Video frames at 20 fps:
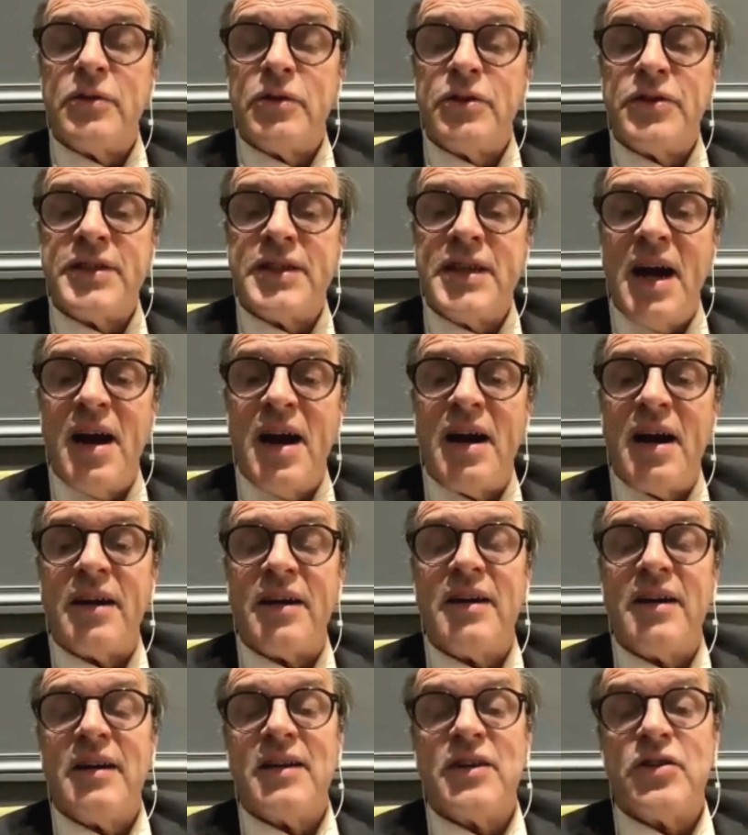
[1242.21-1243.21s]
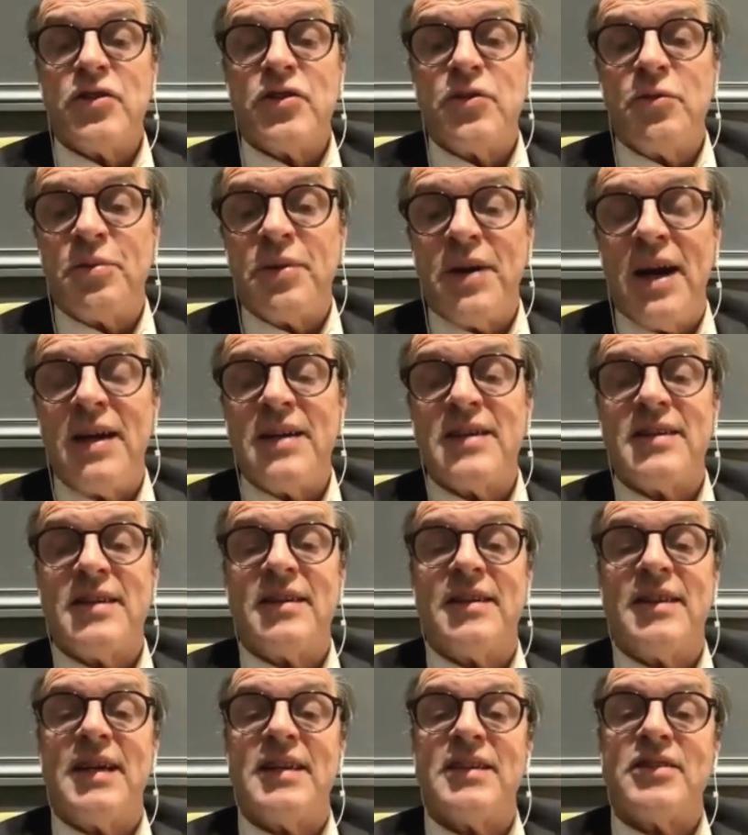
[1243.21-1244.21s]
star. It's a surprise.
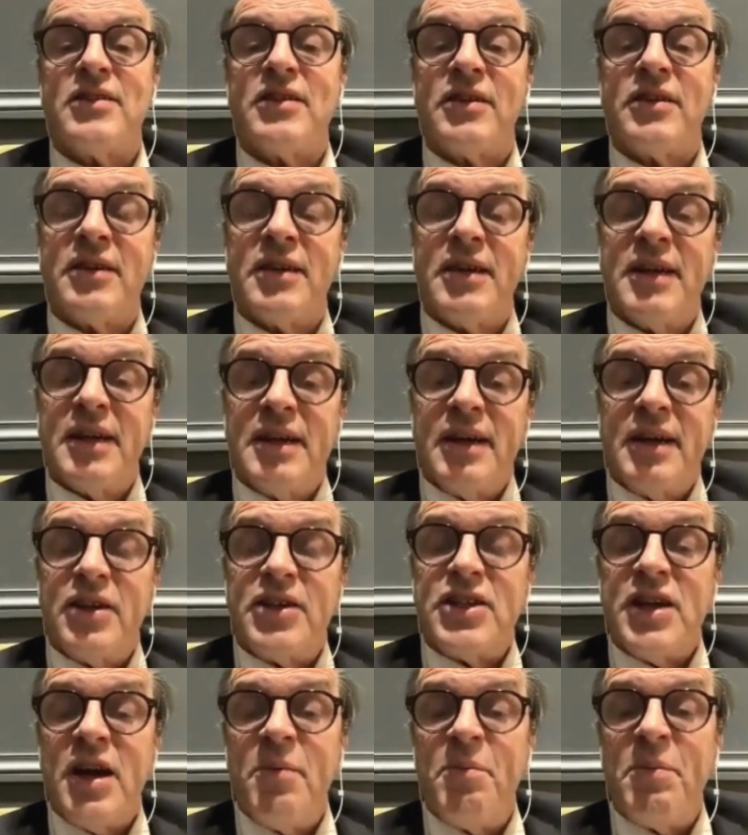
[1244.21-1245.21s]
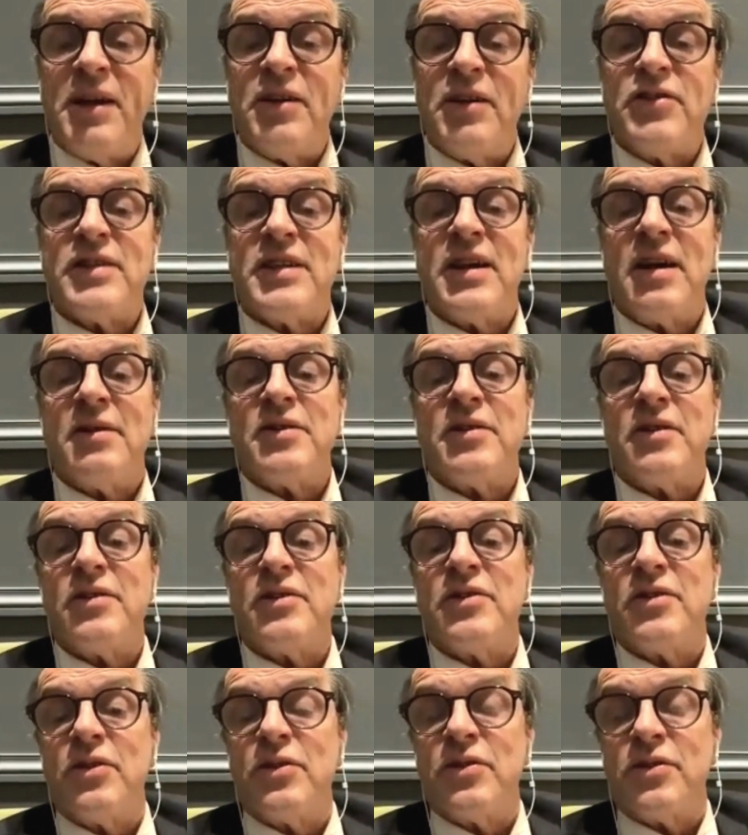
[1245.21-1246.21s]
There's a champagne, a star,
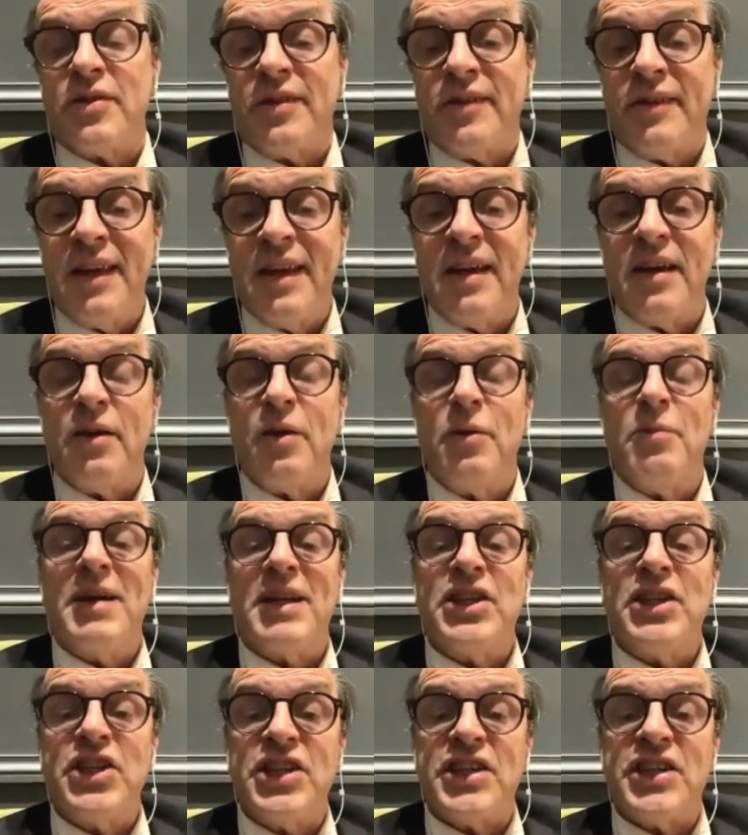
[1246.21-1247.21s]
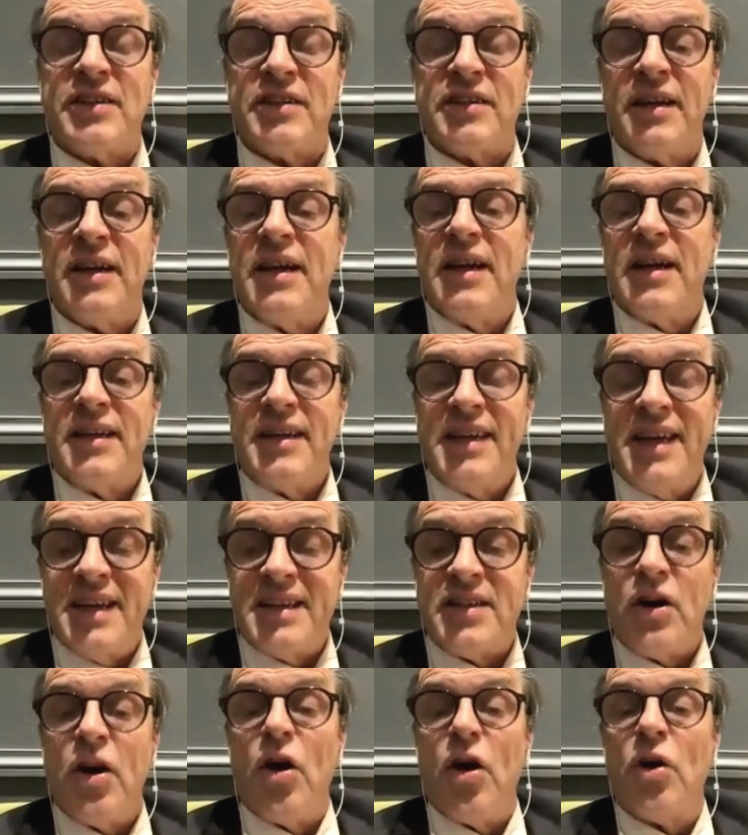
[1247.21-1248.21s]
a thing, a magician.
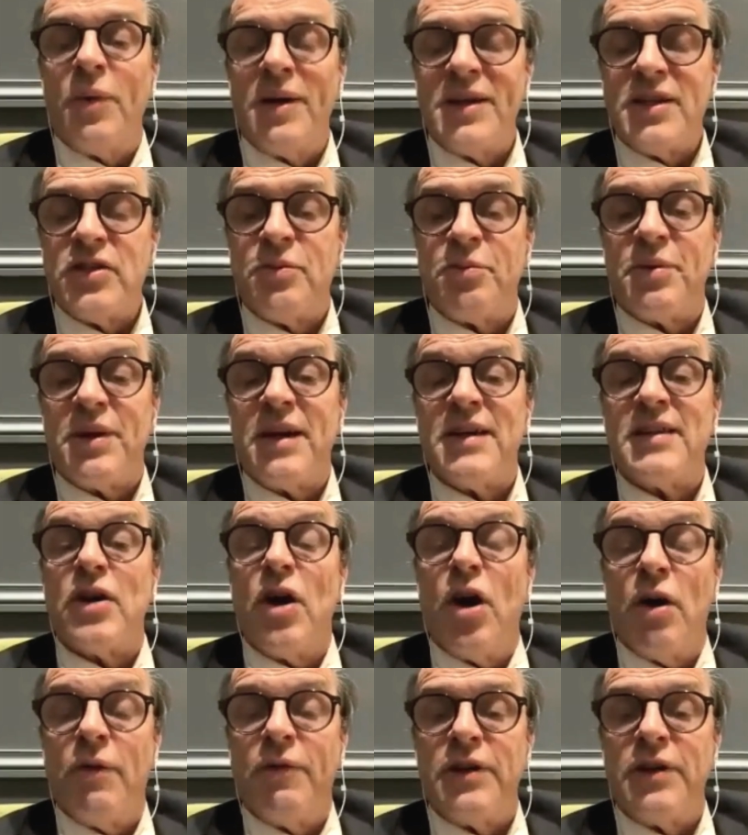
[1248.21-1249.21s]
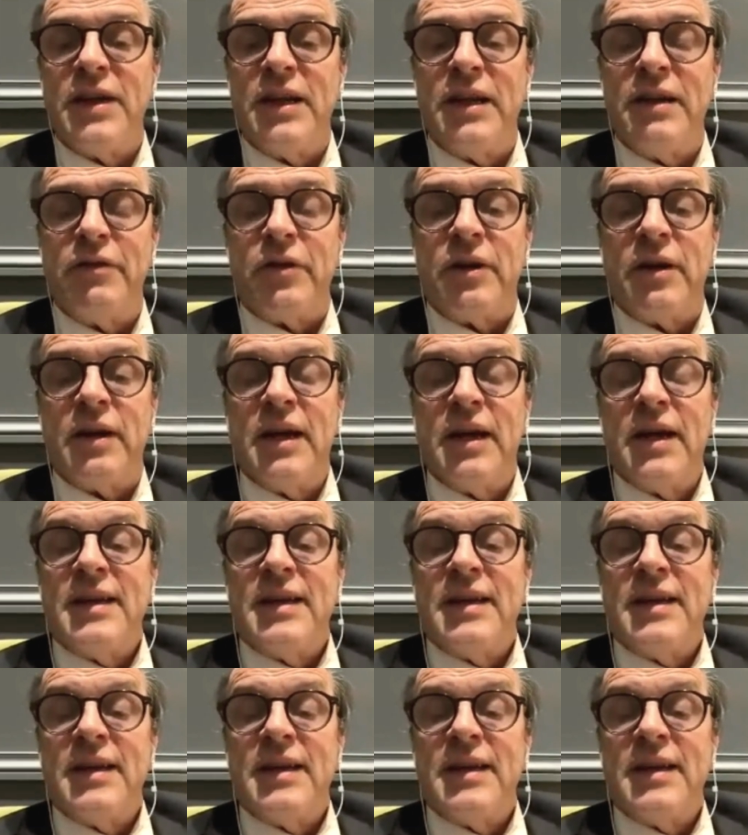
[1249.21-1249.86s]
Yes, always surprise, over deliver.